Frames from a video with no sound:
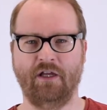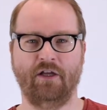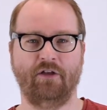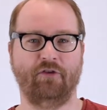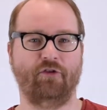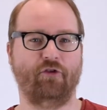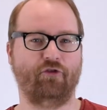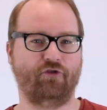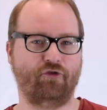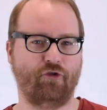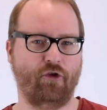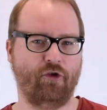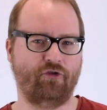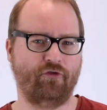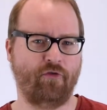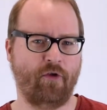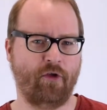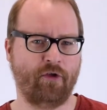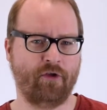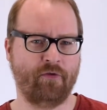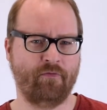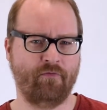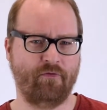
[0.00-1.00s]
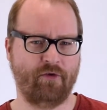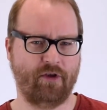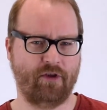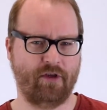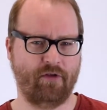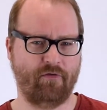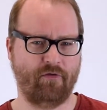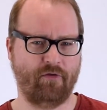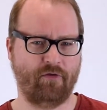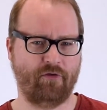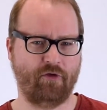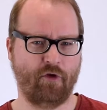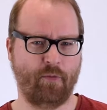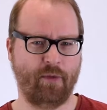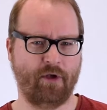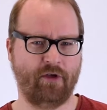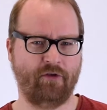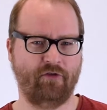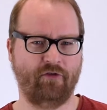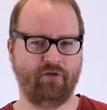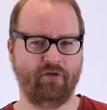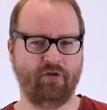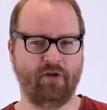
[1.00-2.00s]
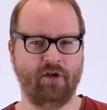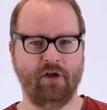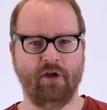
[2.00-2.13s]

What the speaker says: the search volume for the different topics,